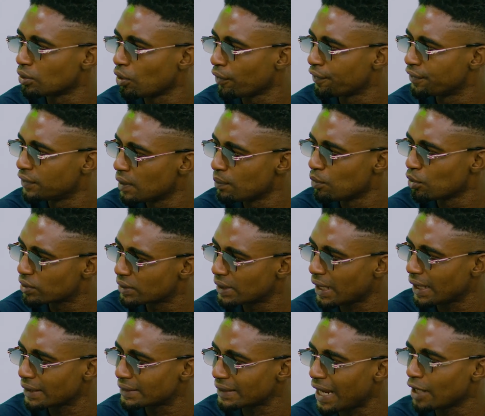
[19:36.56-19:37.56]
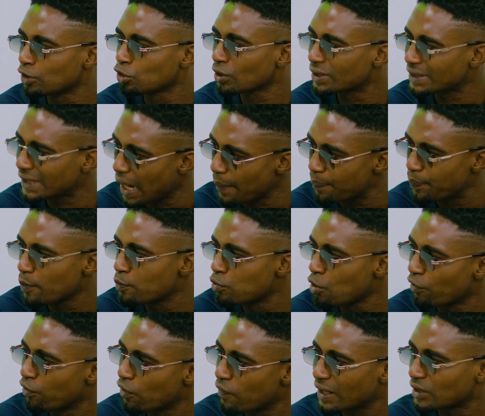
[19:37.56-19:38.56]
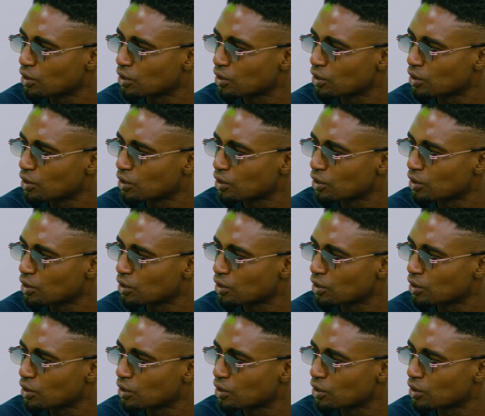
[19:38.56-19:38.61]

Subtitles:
of Remo Stars are not capable of overcoming.